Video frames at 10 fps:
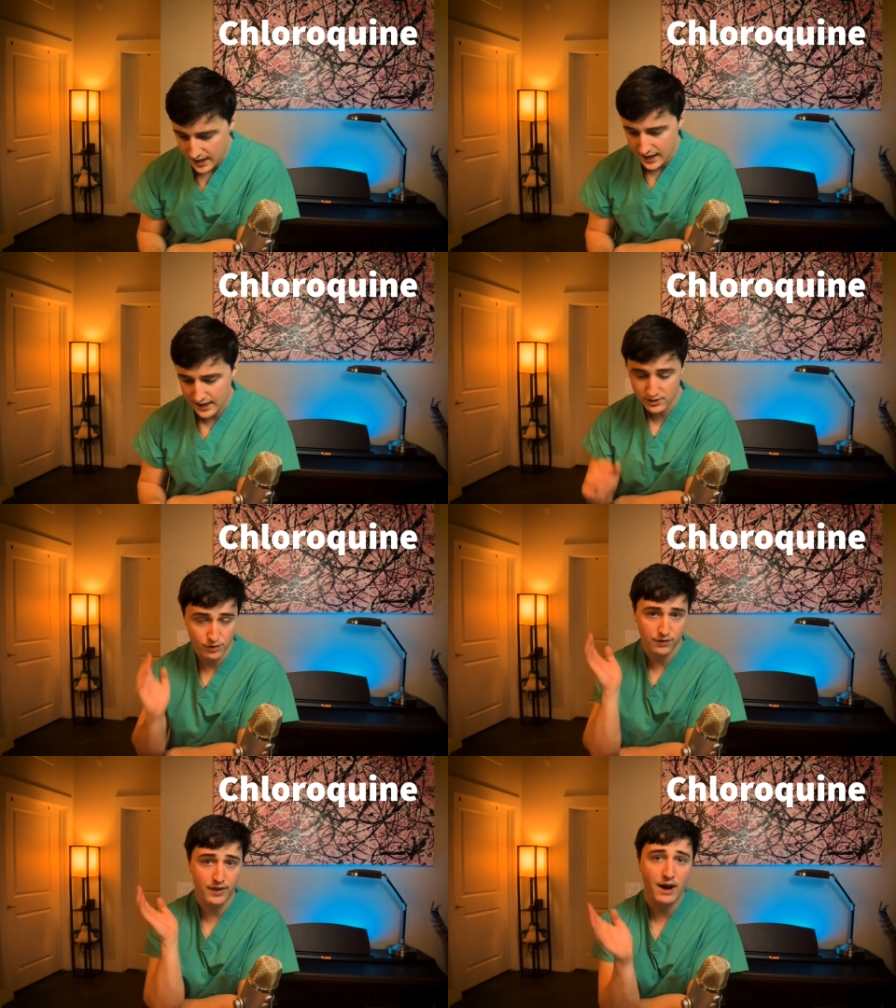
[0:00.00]
And so,
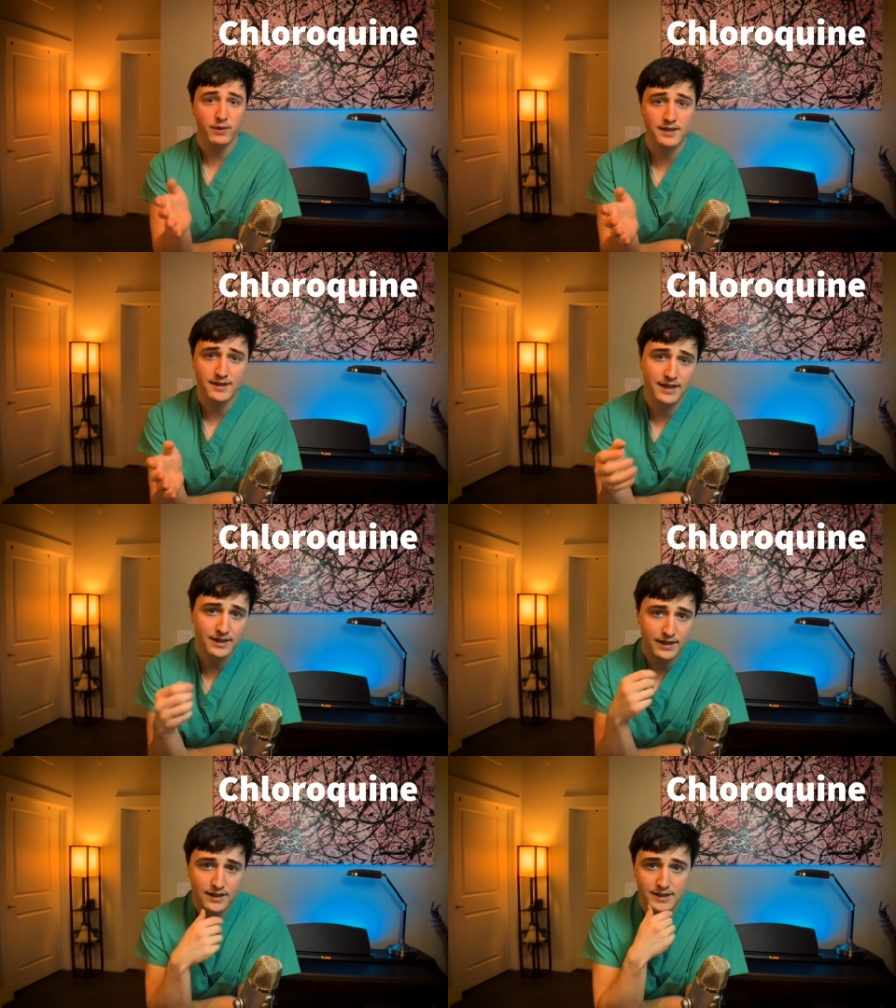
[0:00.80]
for that reason, they
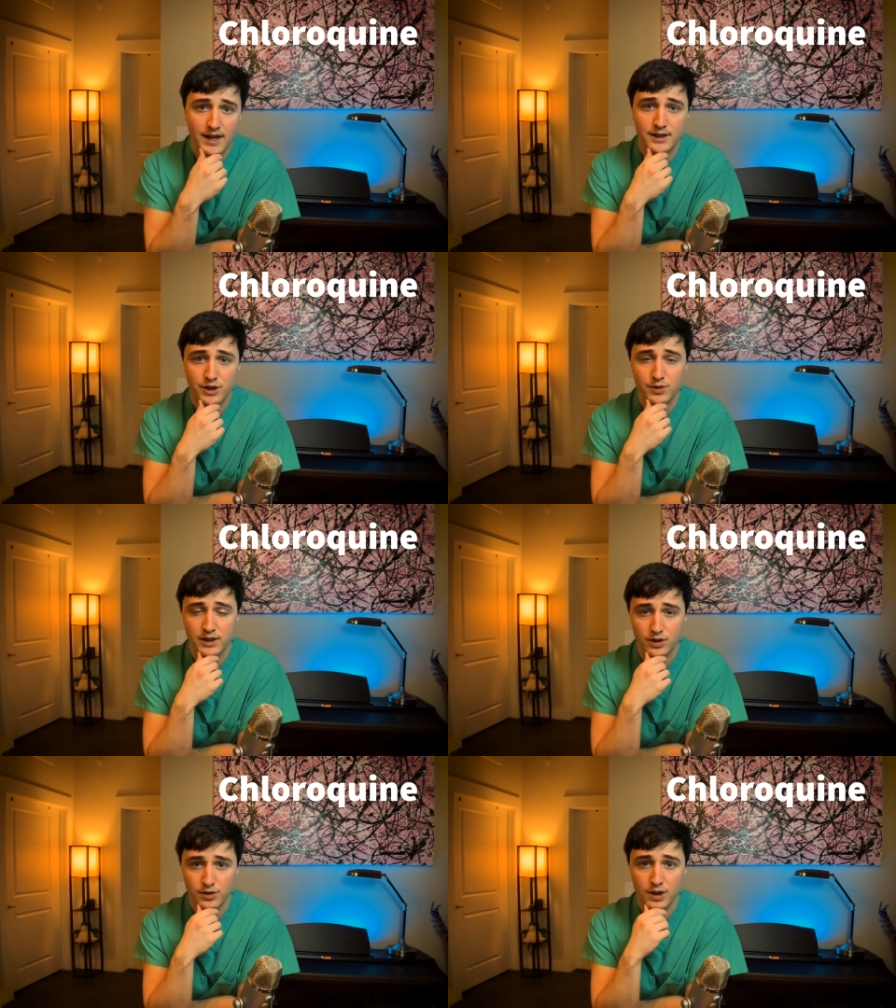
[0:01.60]
did decide to
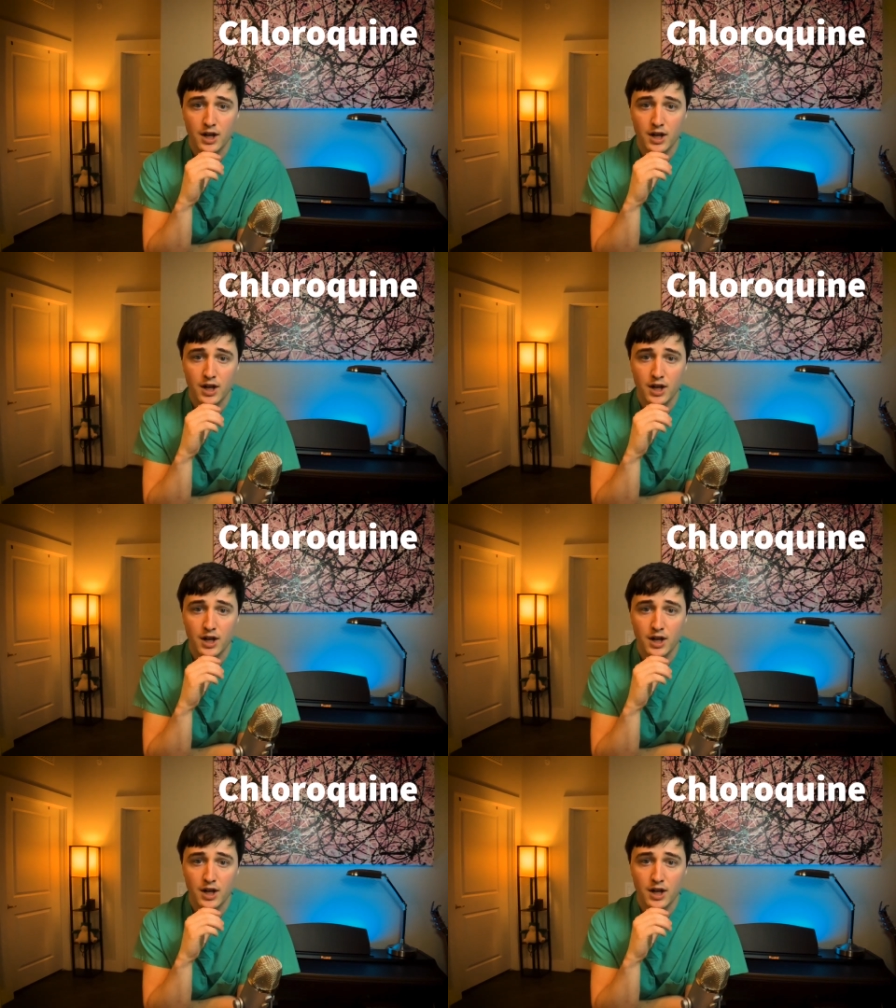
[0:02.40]
include